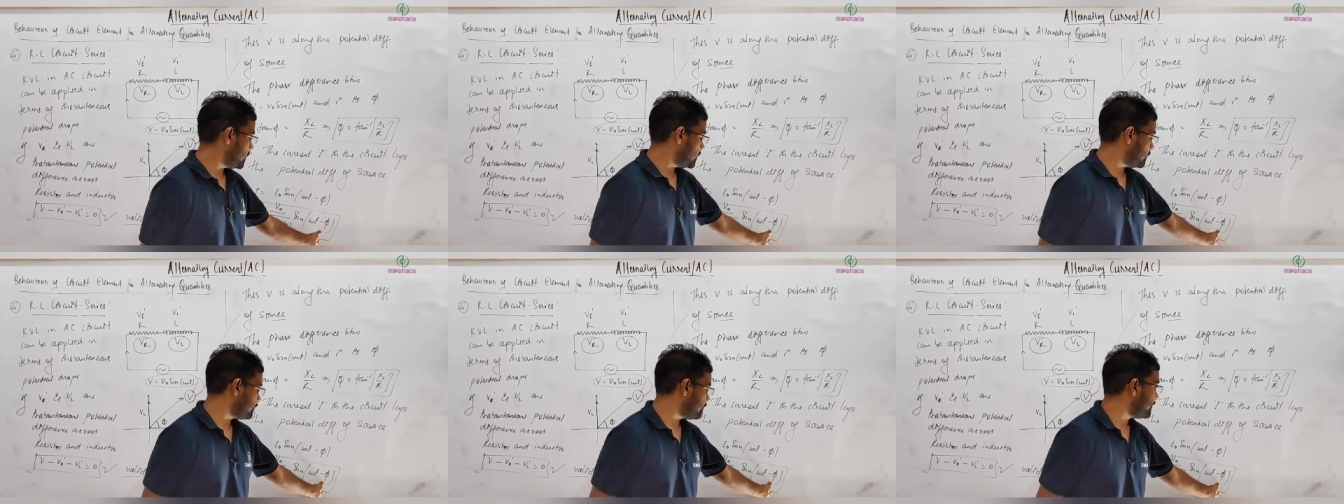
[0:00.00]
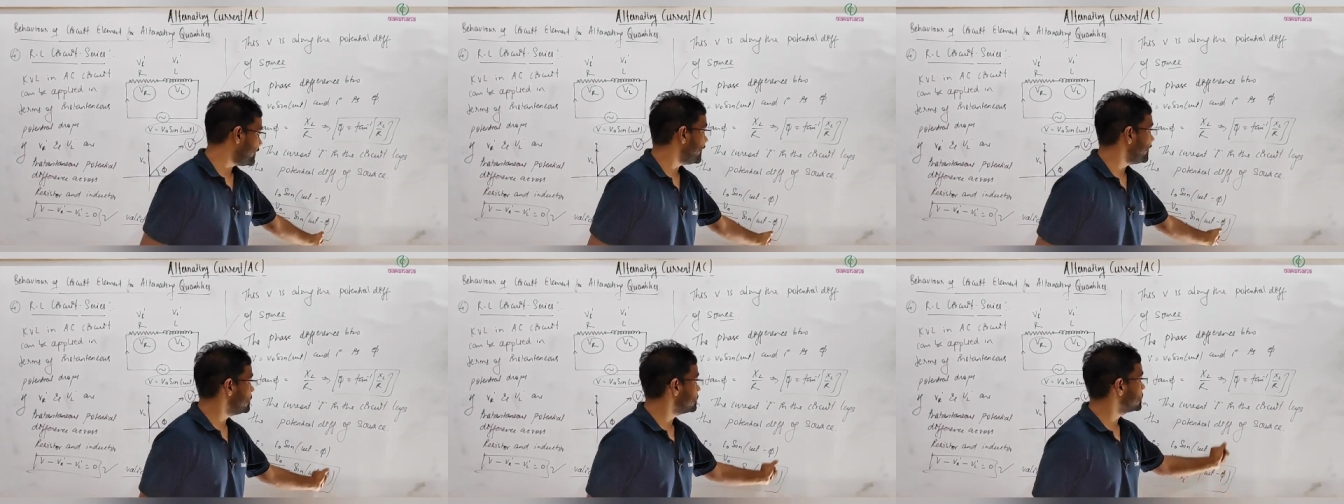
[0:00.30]
and
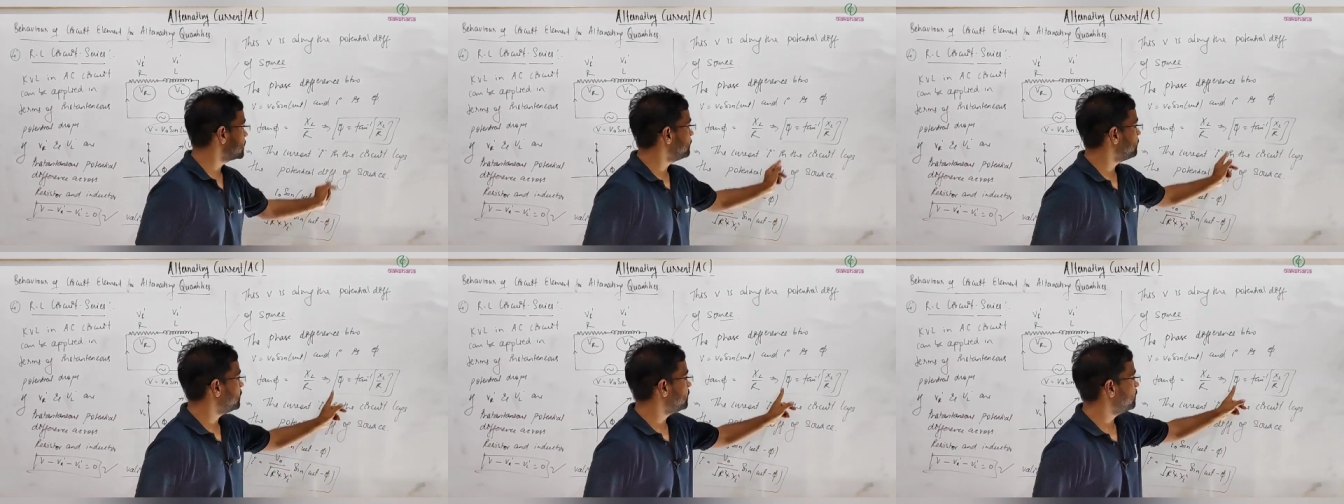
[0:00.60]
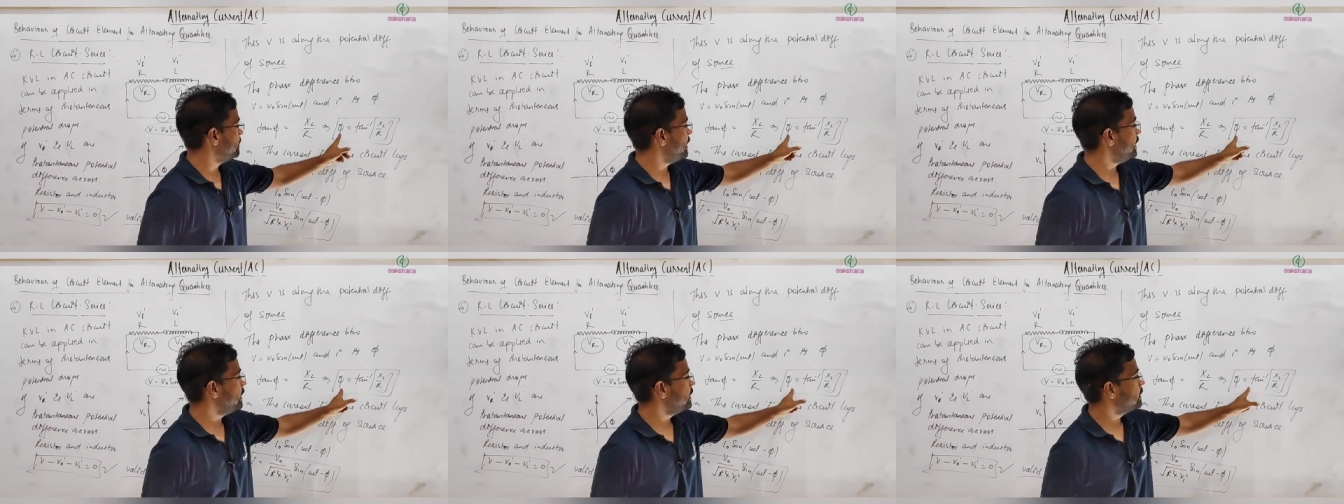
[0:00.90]
phi is given
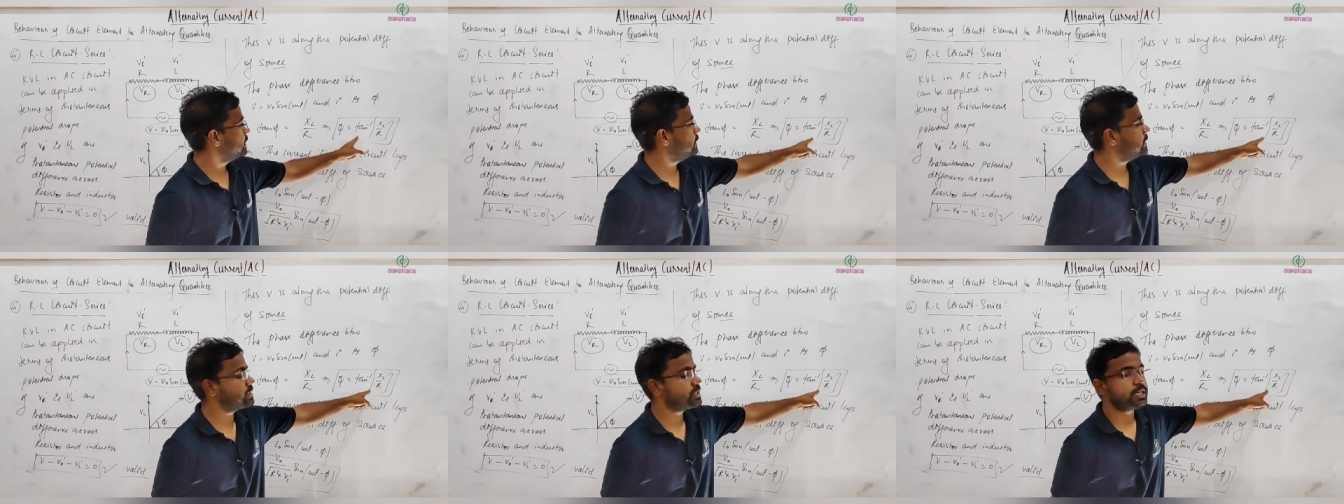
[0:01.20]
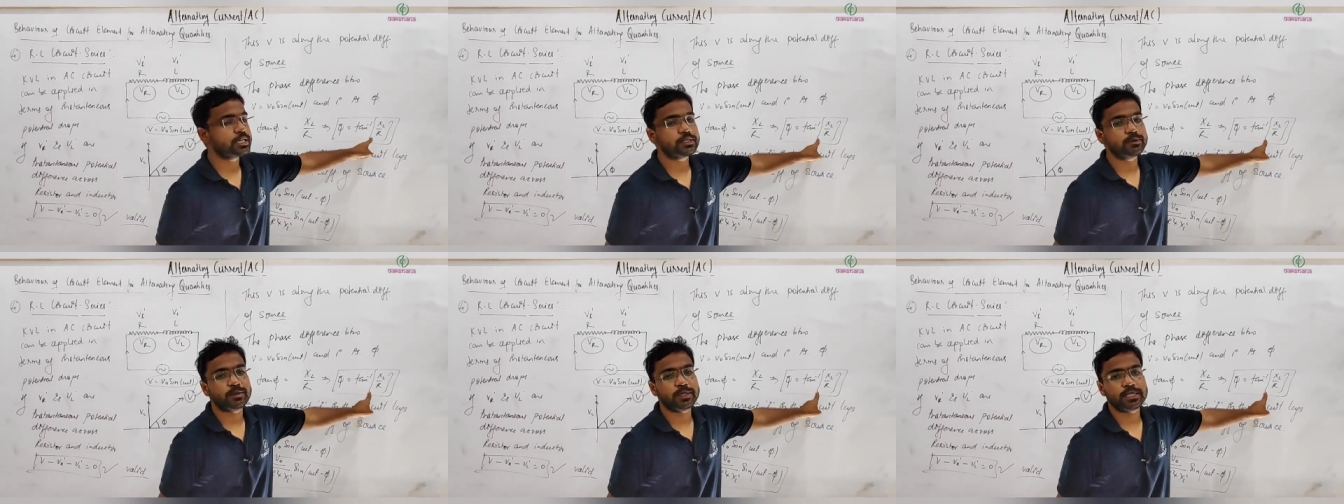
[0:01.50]
by this
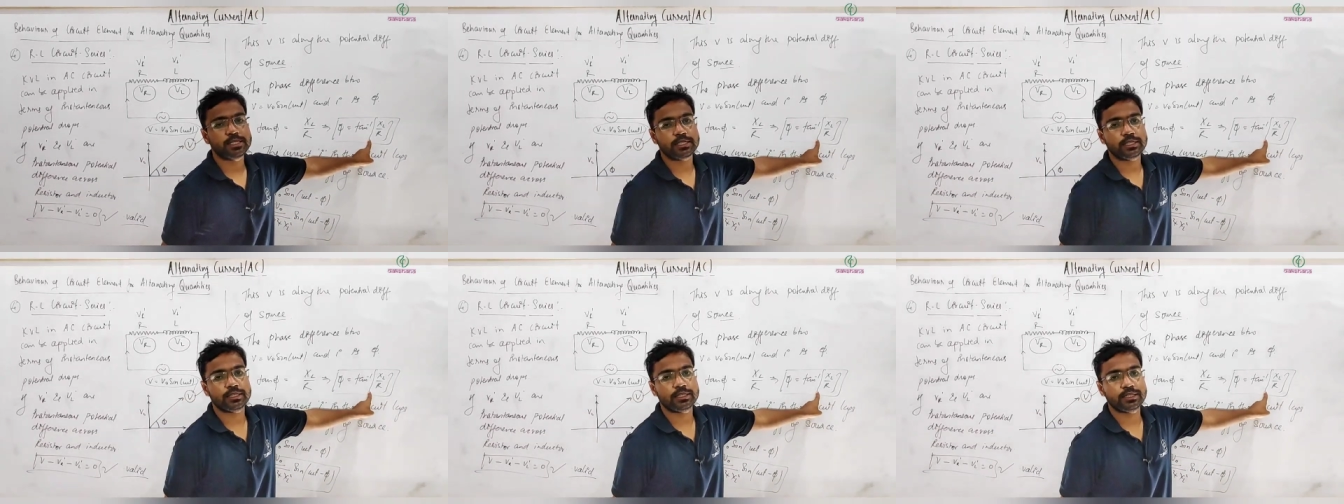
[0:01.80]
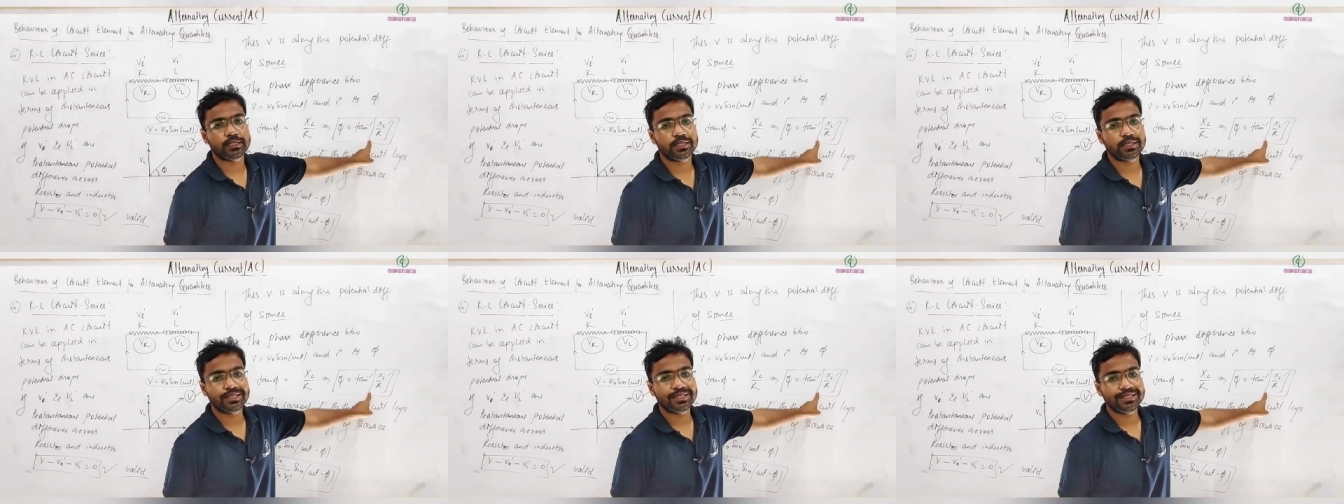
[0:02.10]
expression.
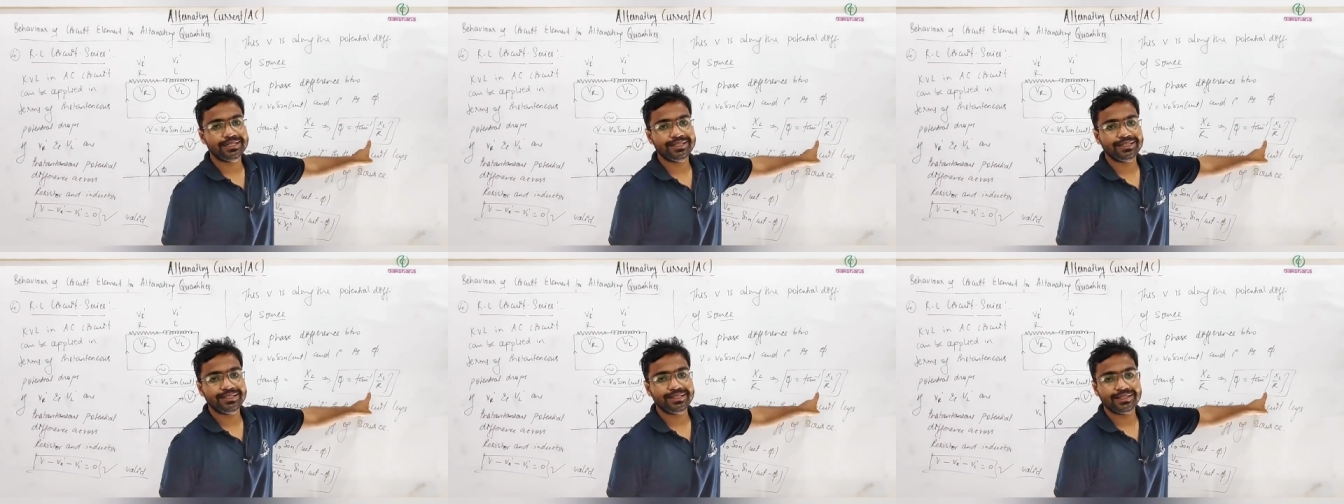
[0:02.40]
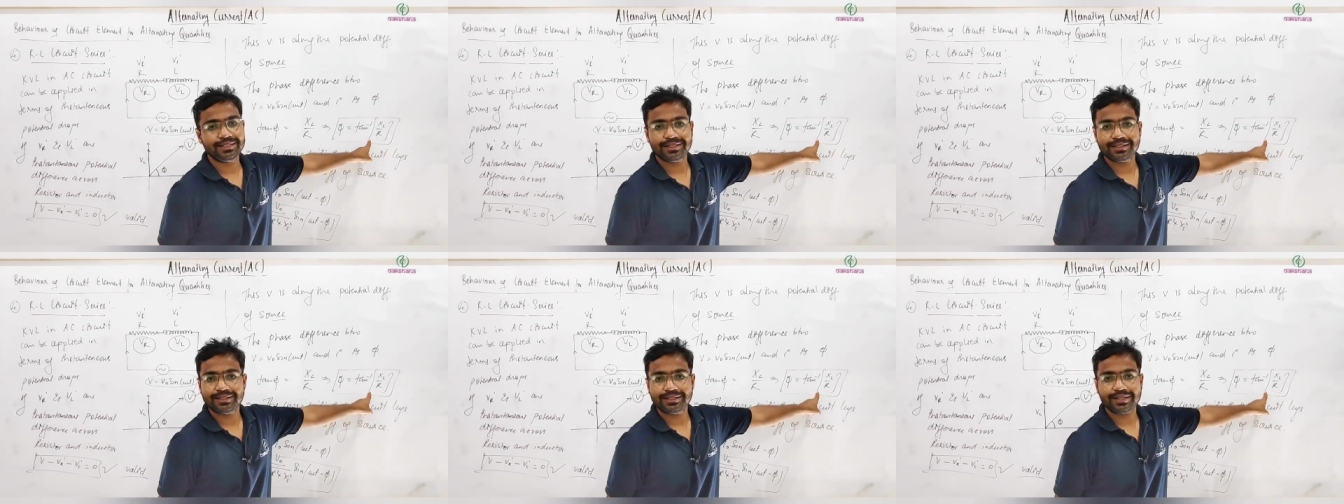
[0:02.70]

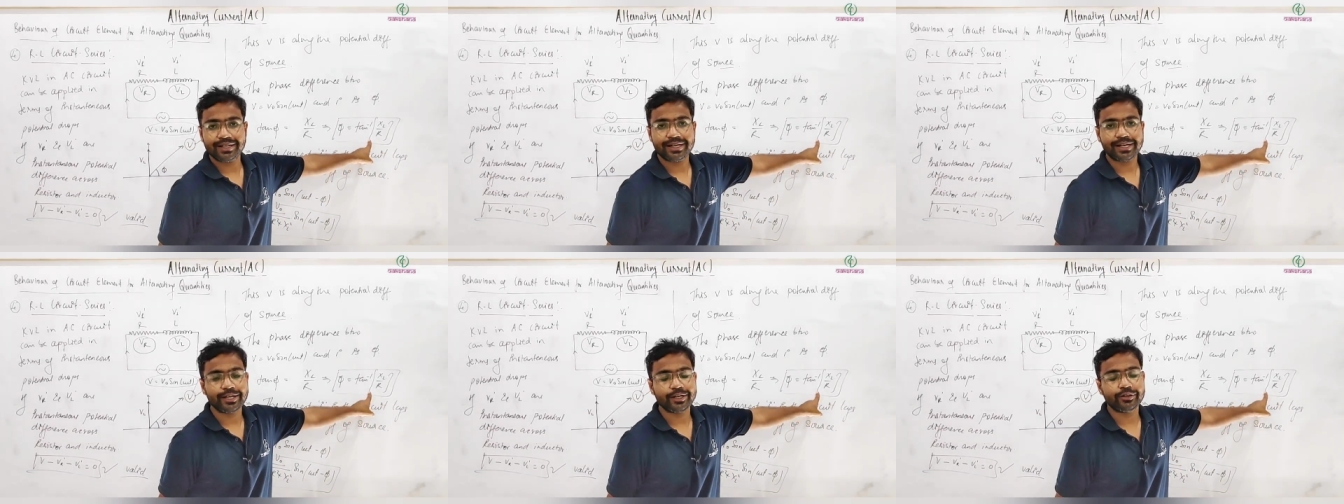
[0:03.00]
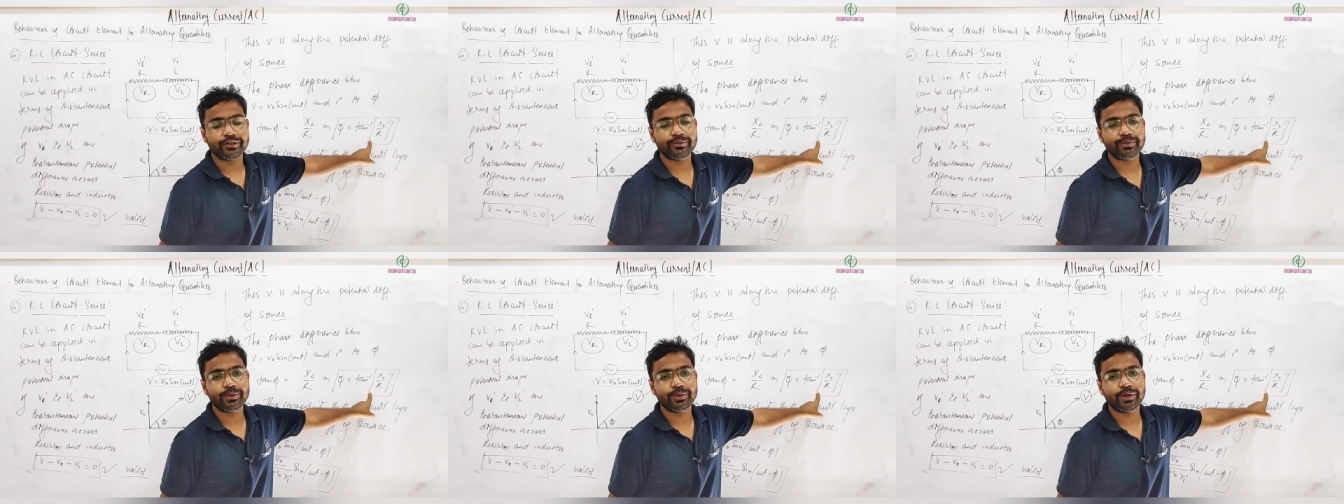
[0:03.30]
I
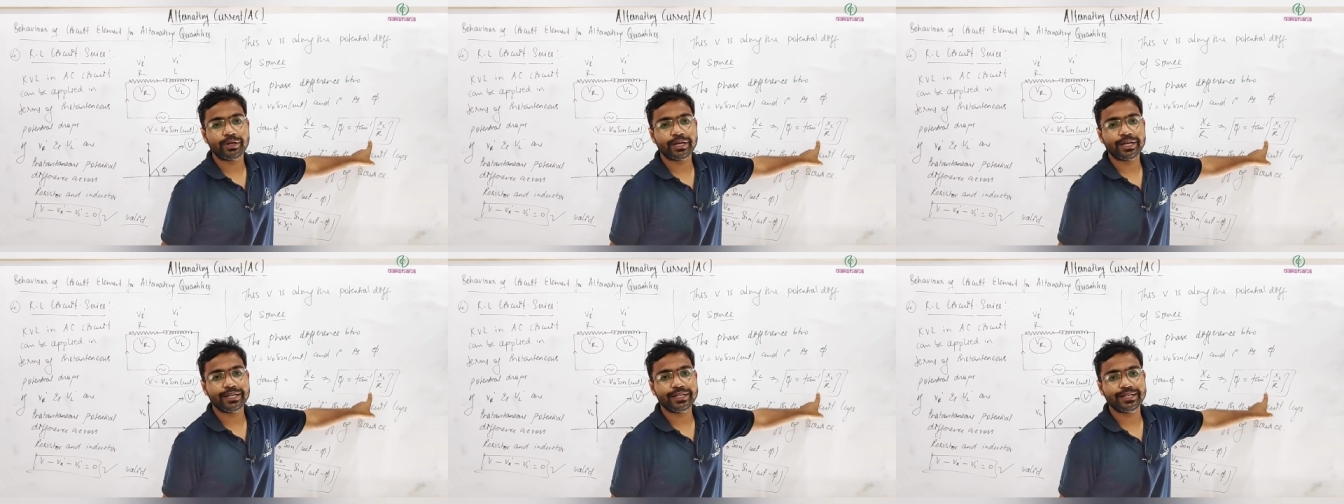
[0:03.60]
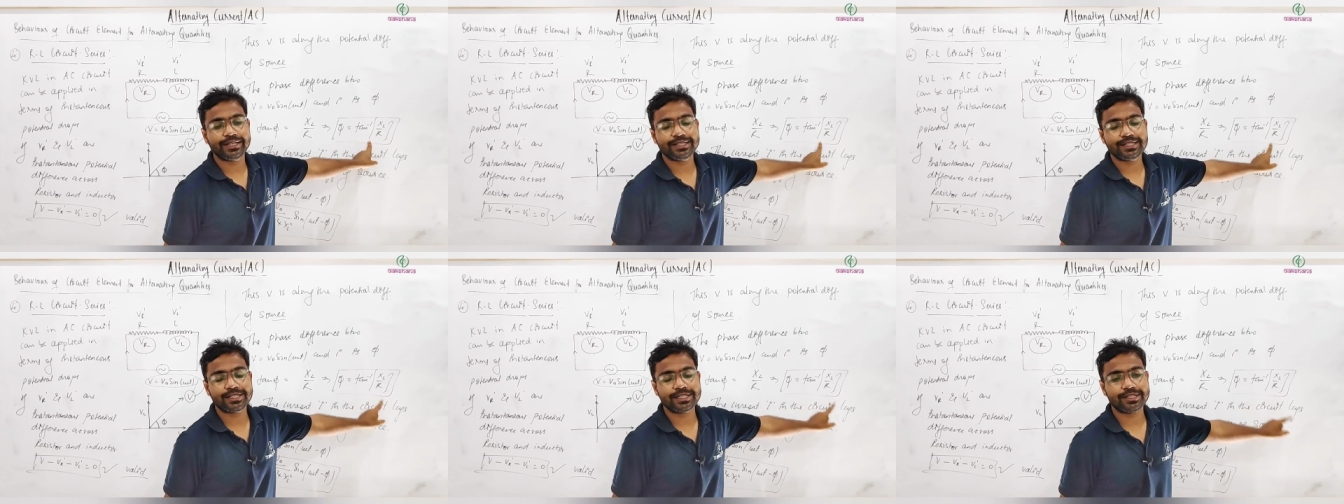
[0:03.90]
hope you are
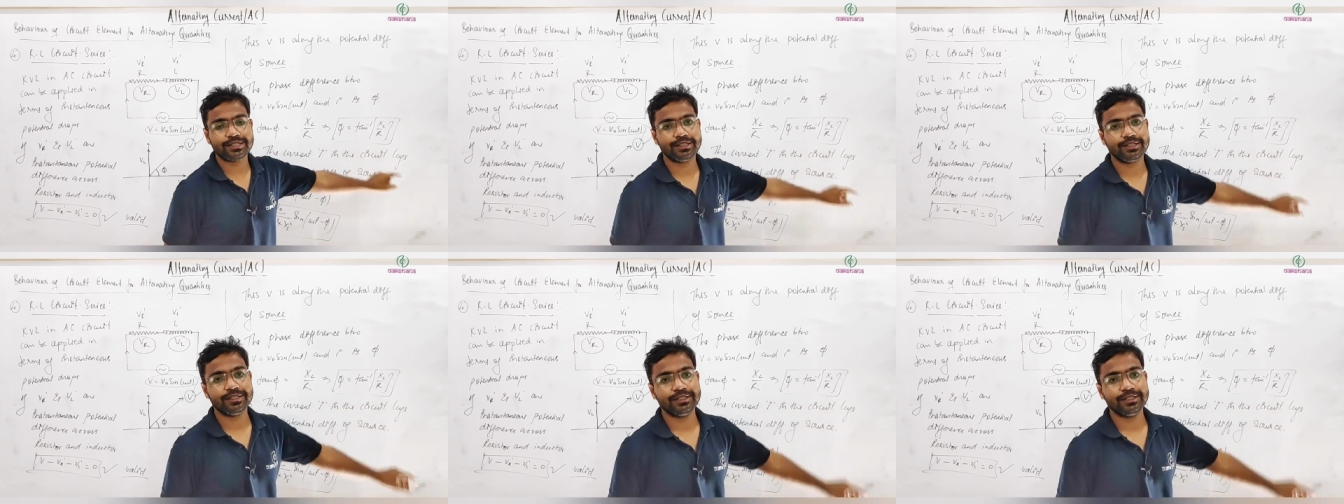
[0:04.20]
getting it.